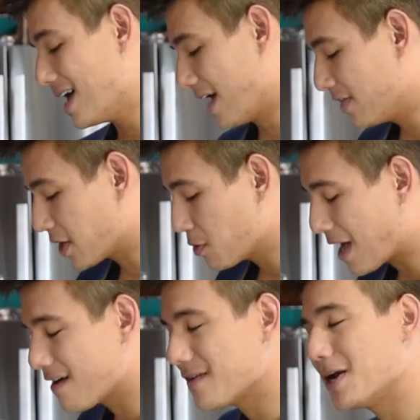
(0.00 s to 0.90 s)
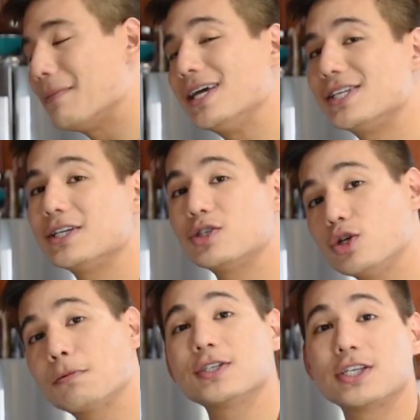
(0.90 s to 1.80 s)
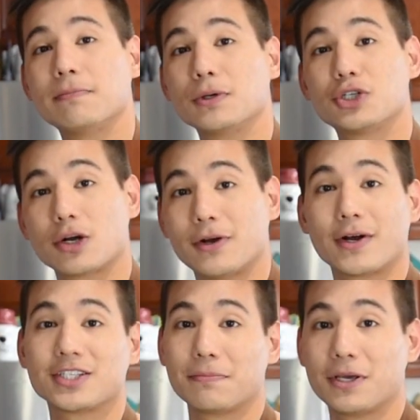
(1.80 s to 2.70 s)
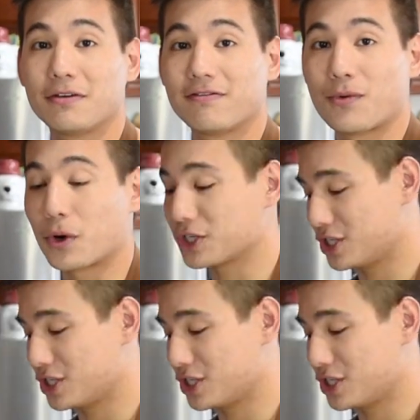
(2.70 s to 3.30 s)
And there you have an amazing, super simple German recipe for